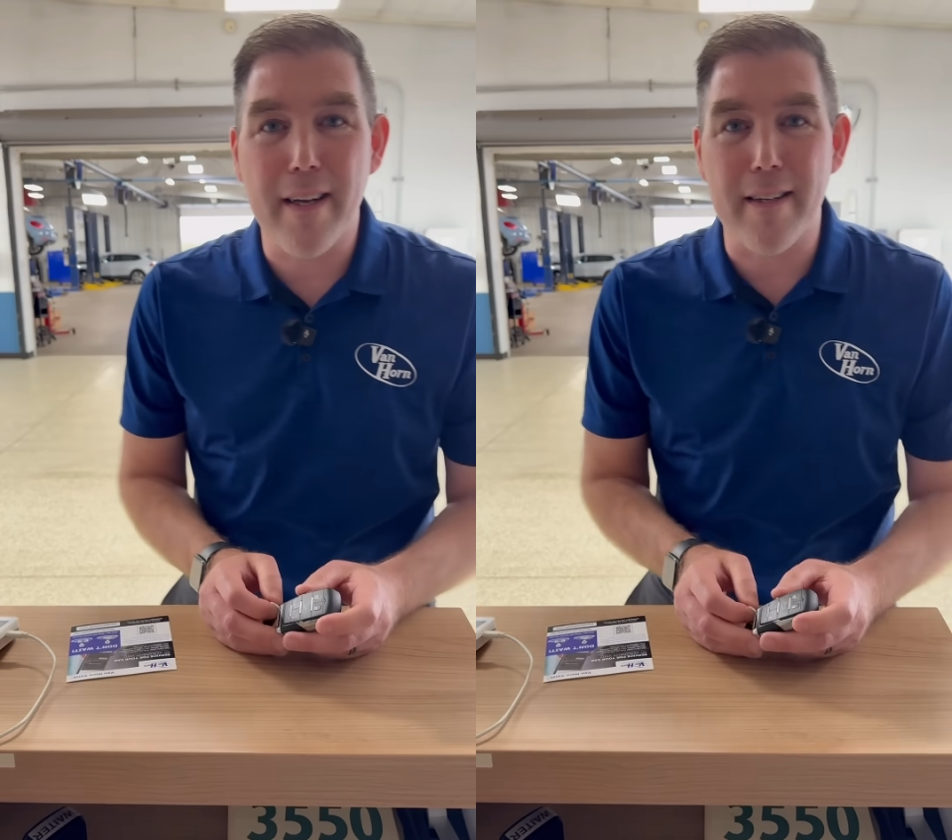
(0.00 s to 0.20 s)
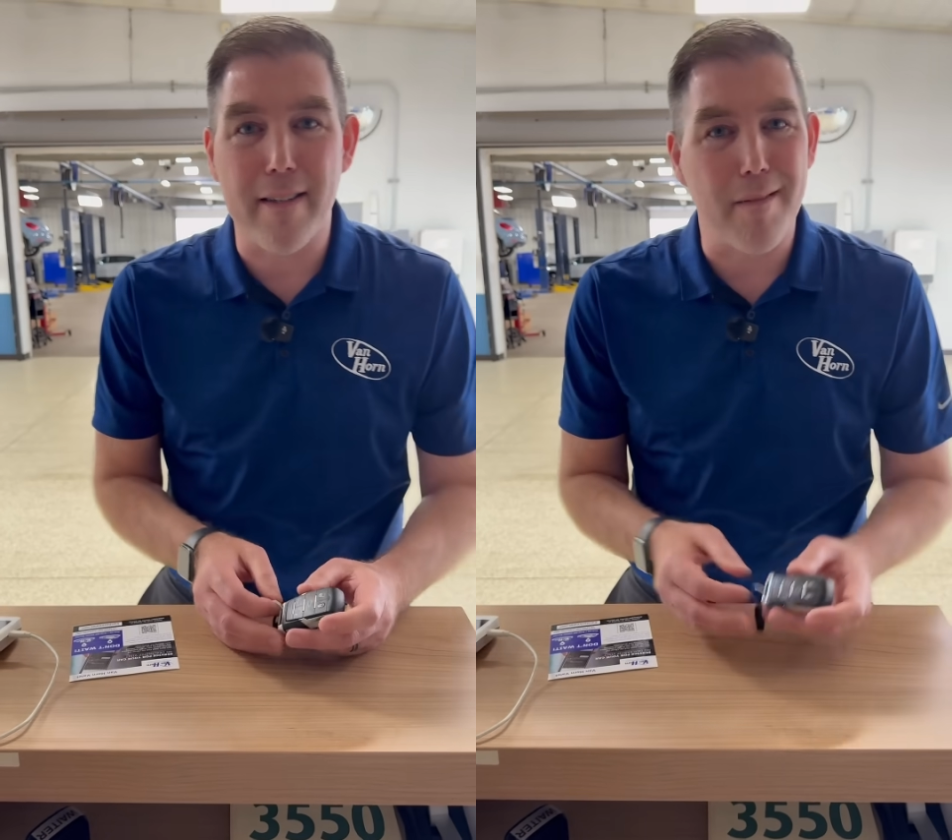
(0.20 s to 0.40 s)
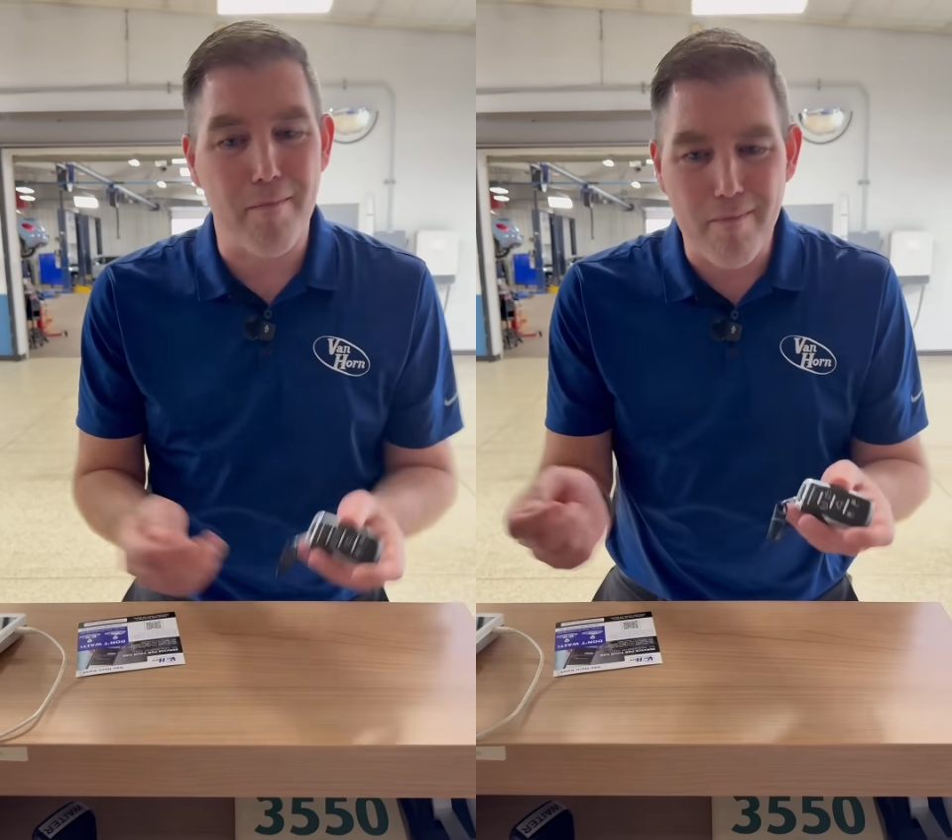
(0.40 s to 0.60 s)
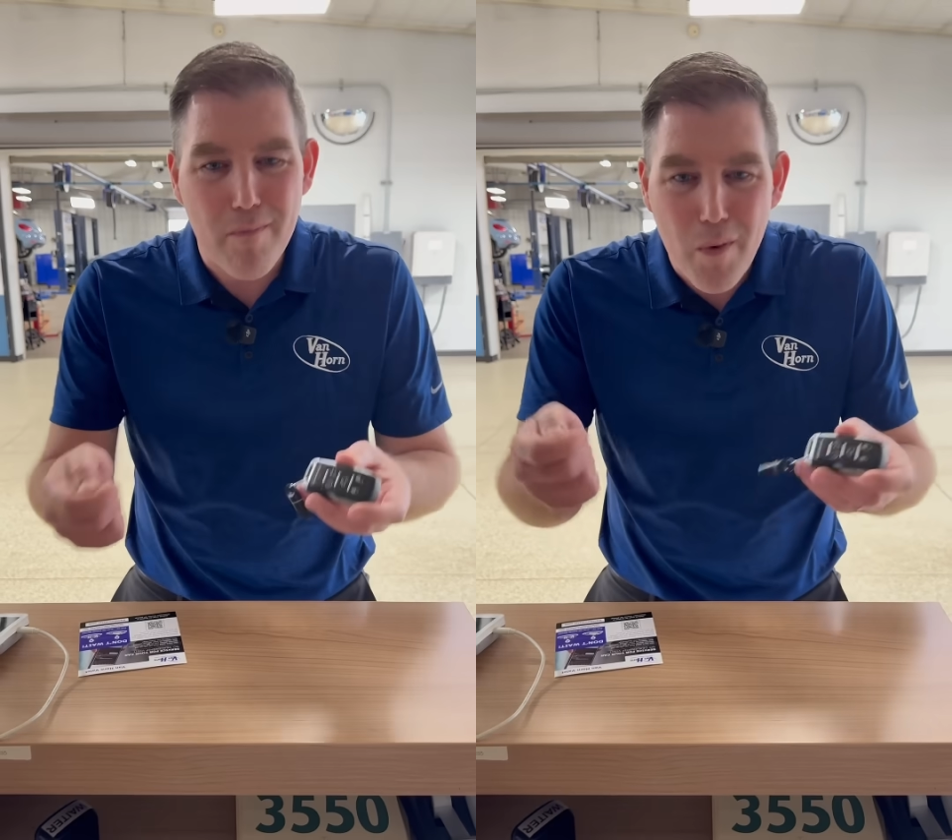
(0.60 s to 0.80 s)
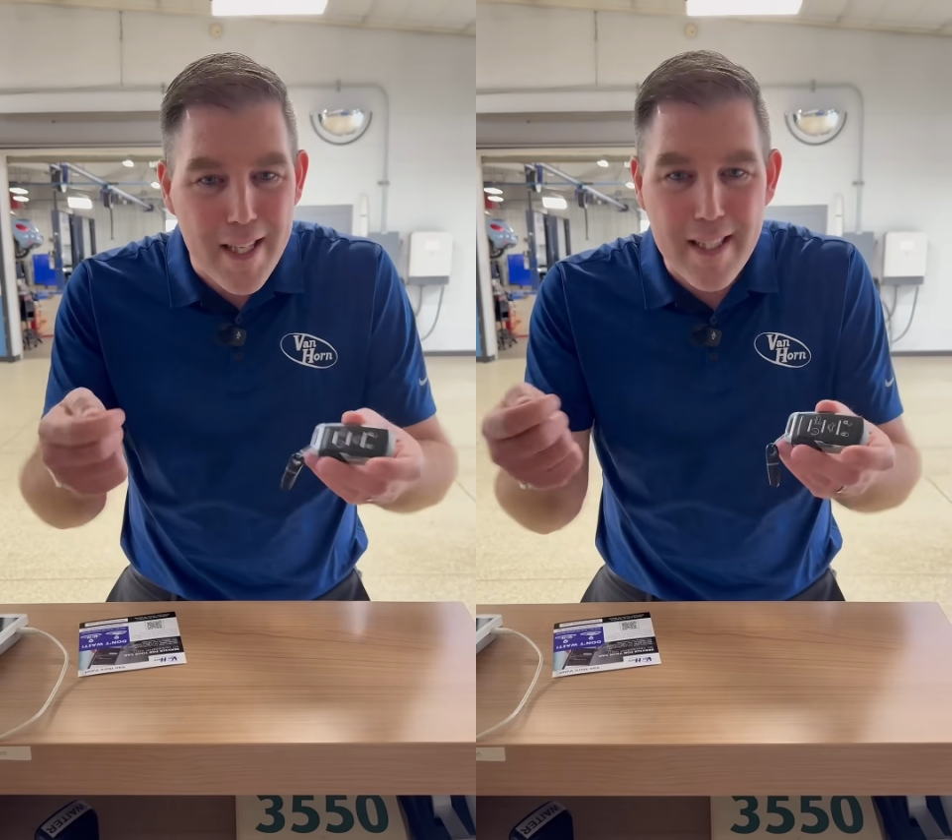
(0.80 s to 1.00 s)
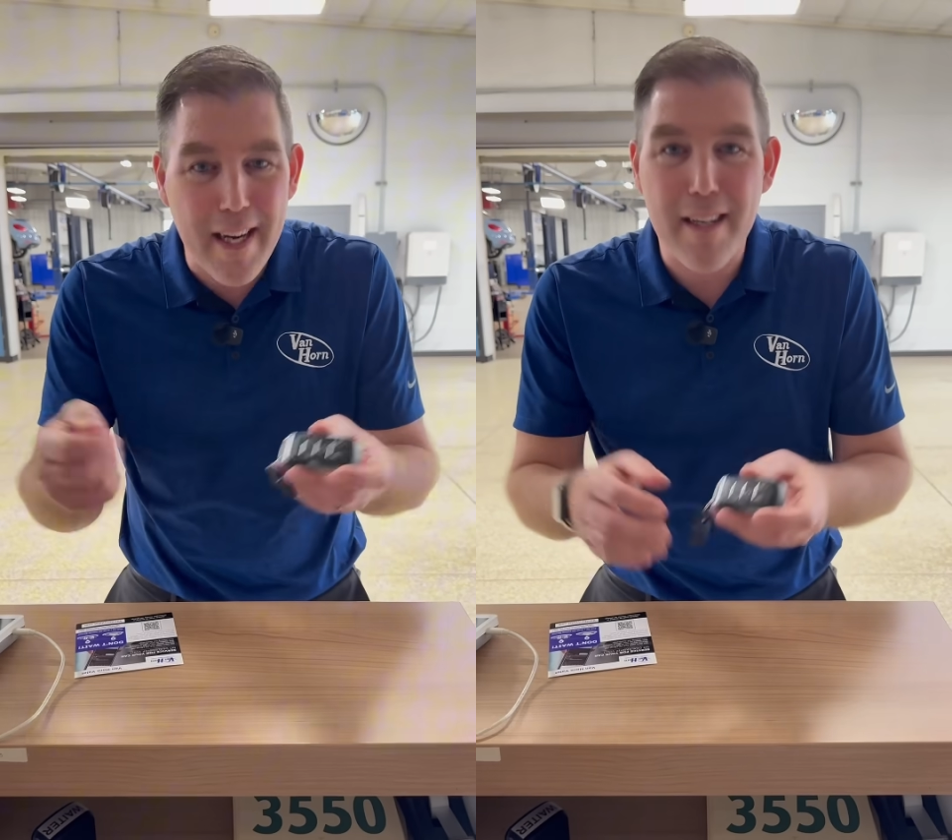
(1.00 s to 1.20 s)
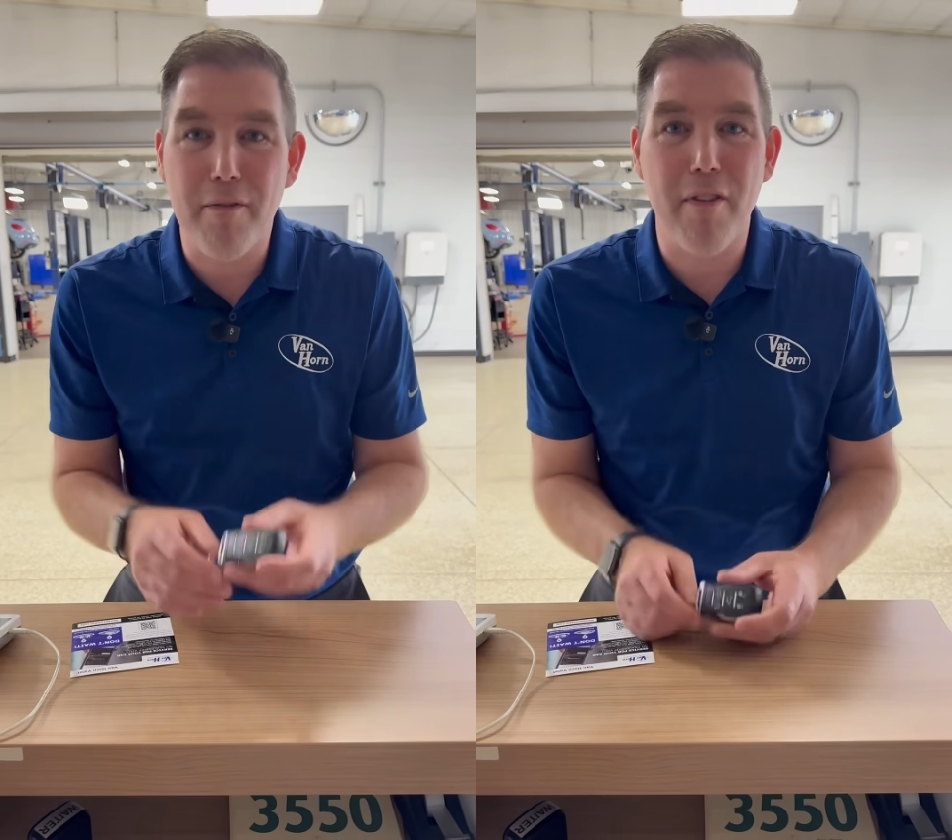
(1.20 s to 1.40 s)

and some resetting of